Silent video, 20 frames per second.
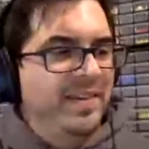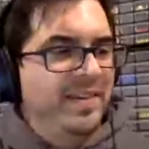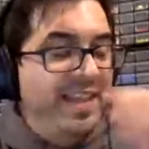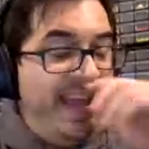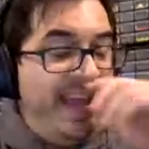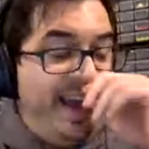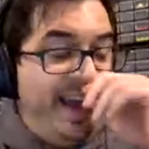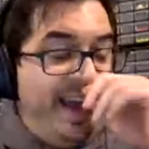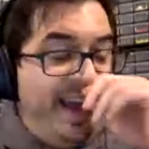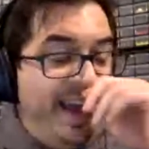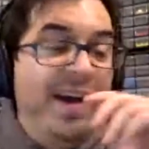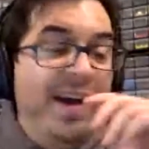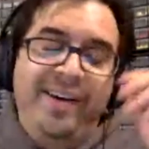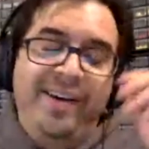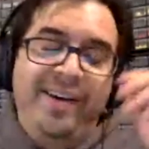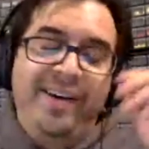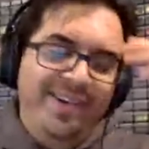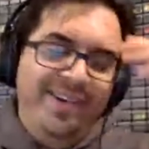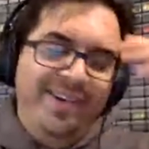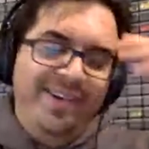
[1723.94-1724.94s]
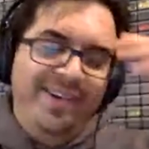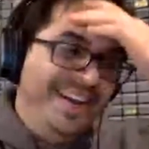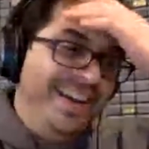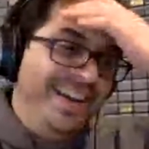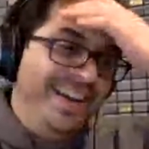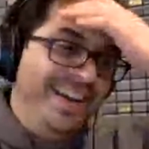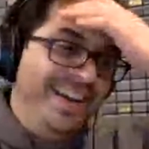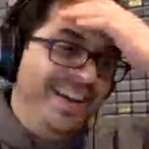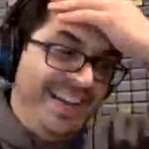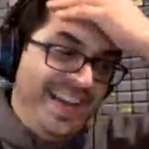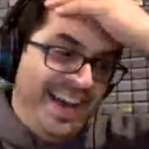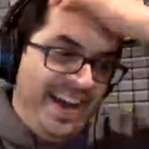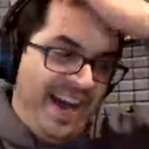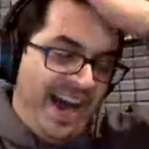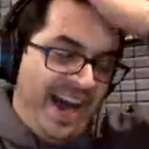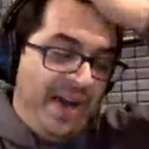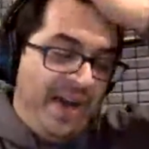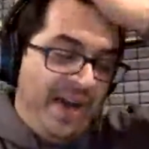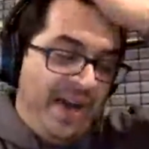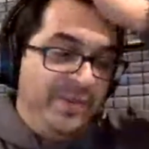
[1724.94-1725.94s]
Yeah. Well,
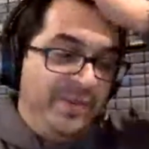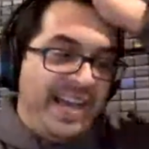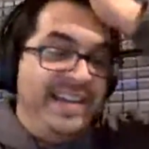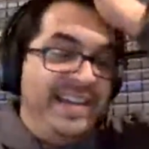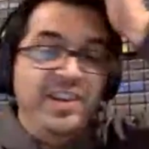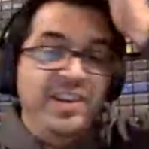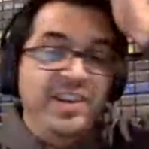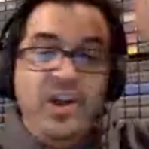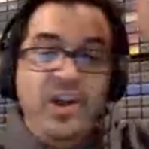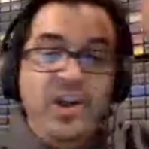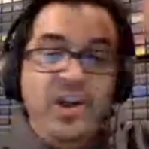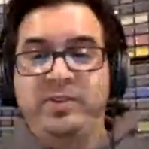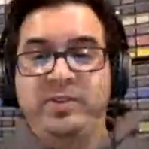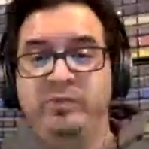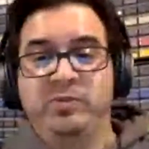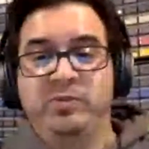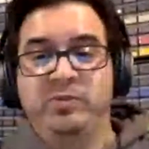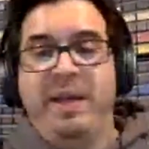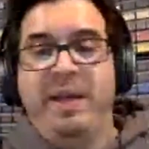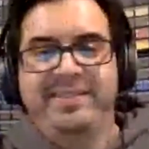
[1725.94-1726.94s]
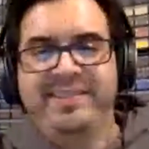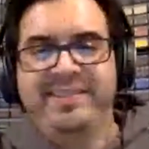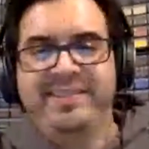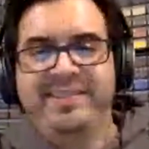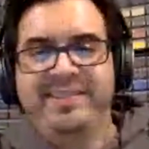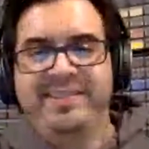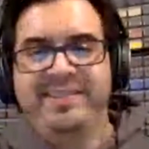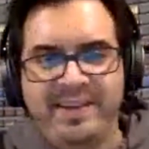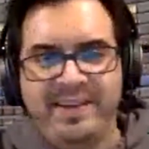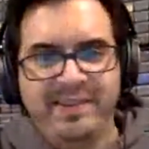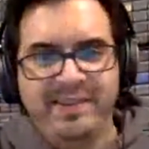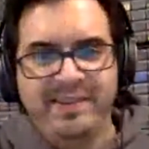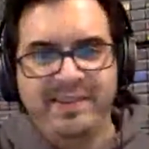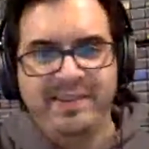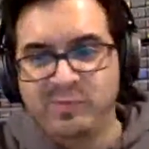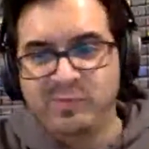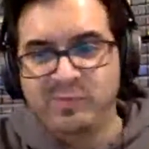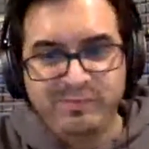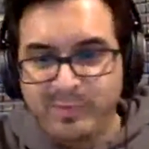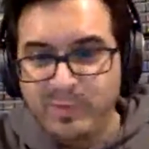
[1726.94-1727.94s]
yeah, I didn't know what to expect. I'm like,
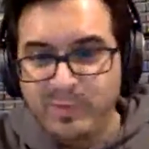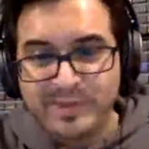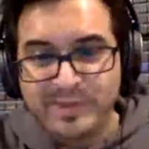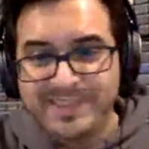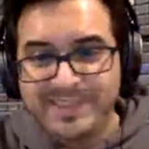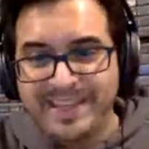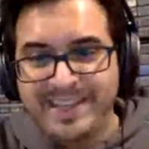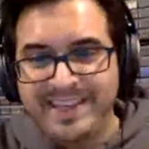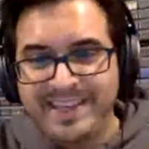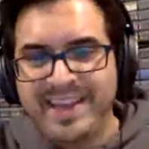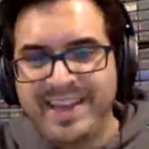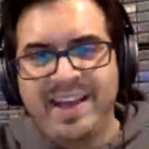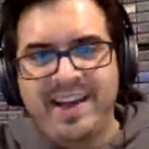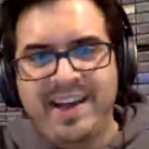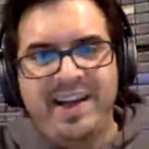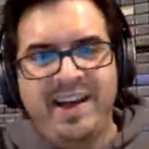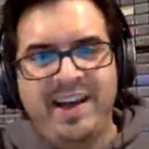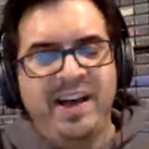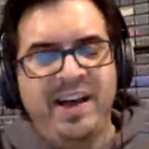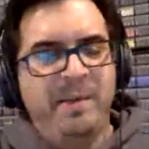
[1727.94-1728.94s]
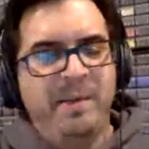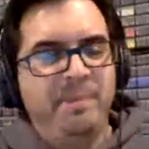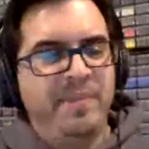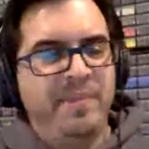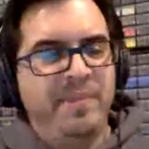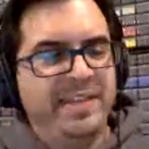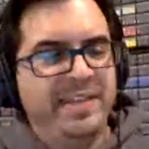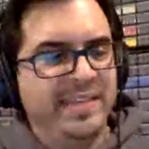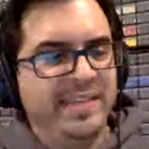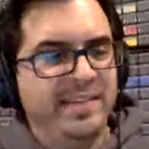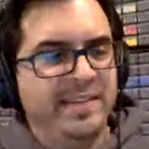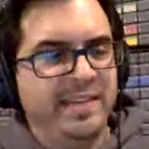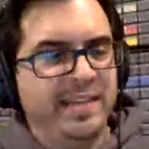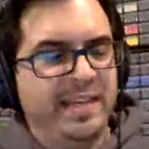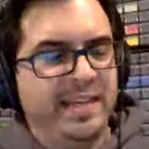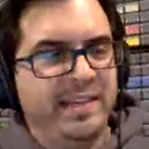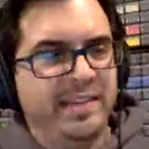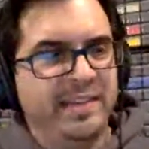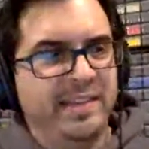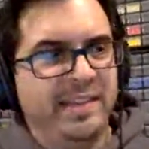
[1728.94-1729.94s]
we'll see. They did,
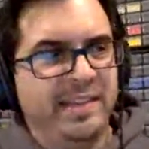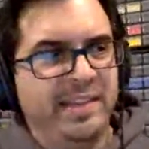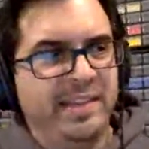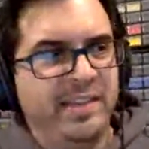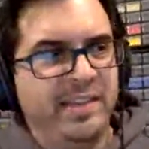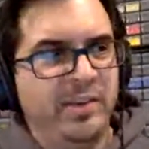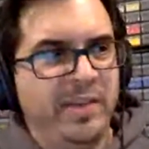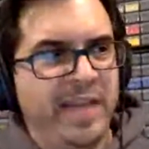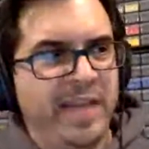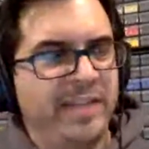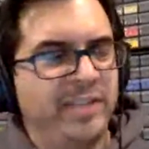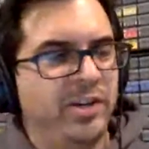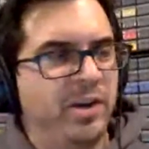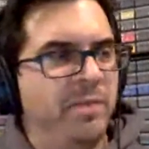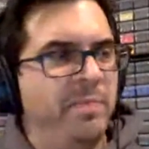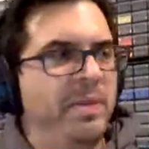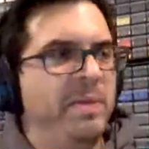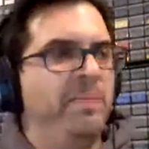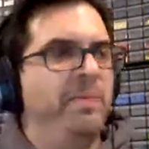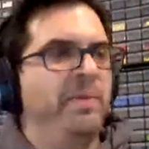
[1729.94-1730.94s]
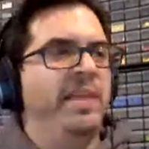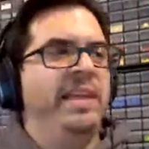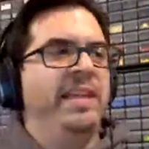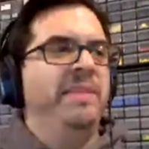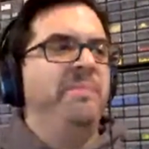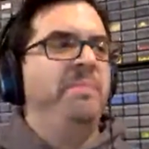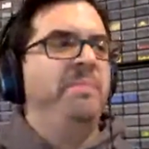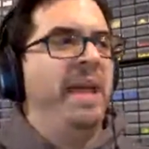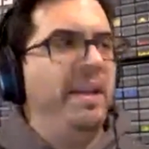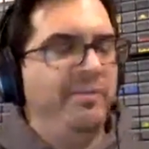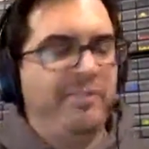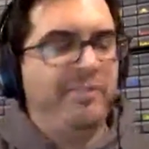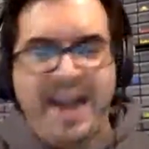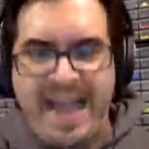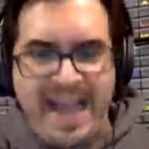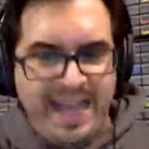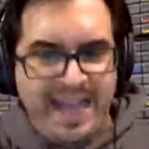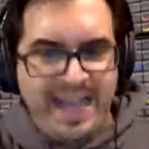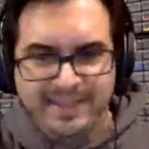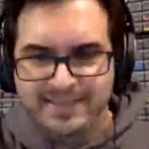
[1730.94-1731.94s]
the HR people, they did pay
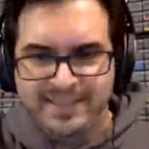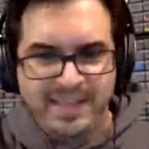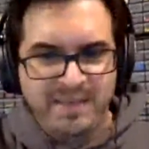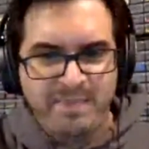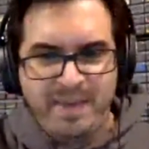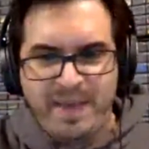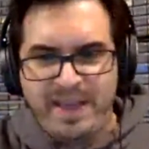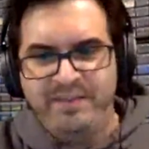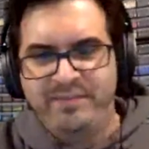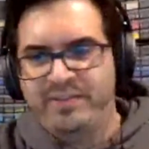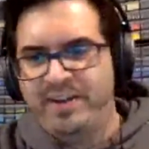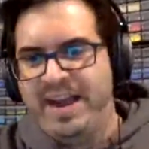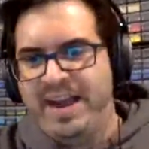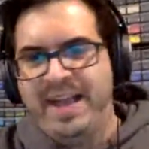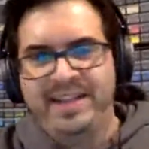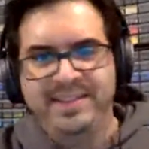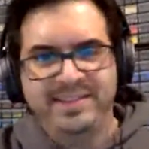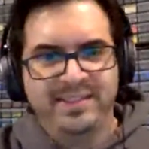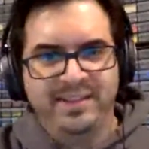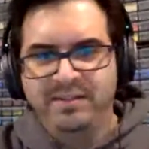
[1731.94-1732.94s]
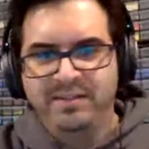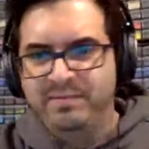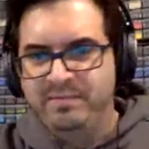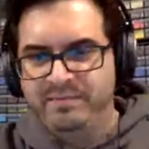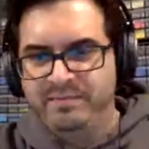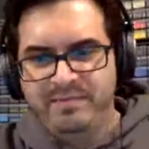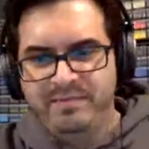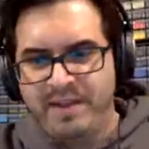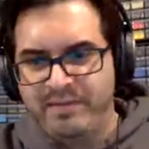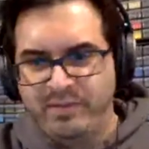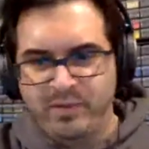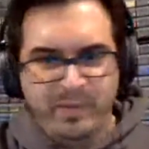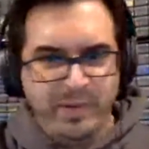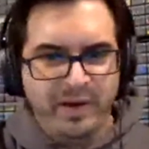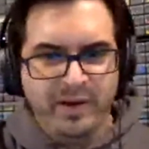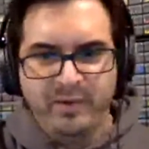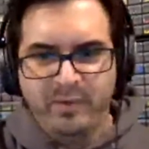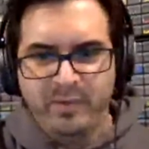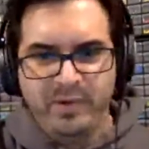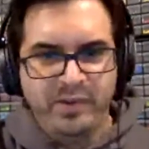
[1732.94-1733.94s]
for ads. They paid for ads on
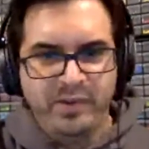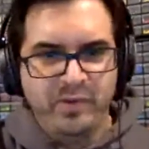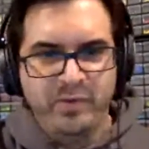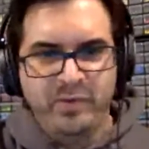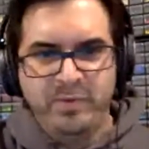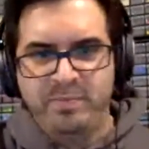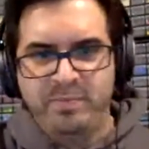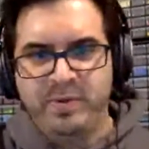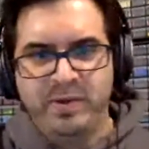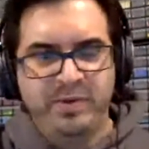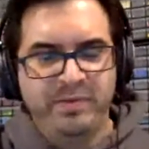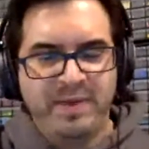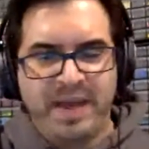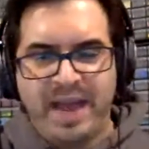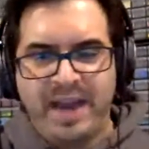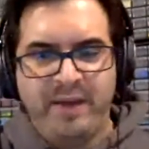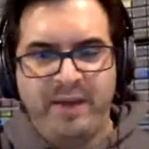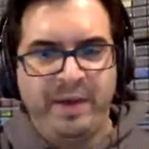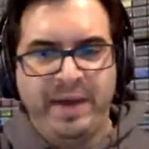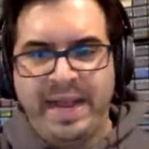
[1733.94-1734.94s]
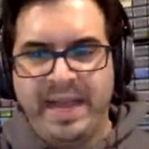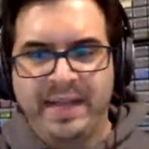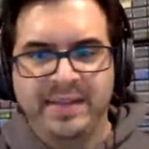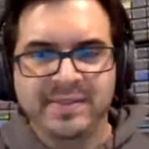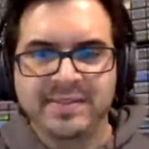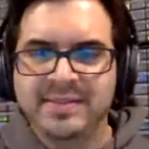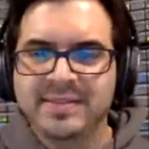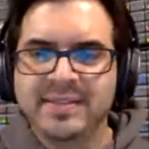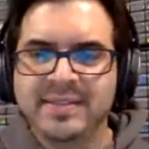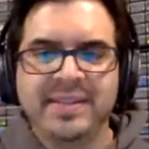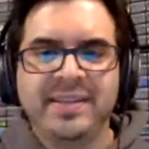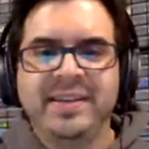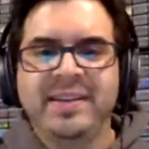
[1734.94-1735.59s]
everywhere where you would put hiring ads.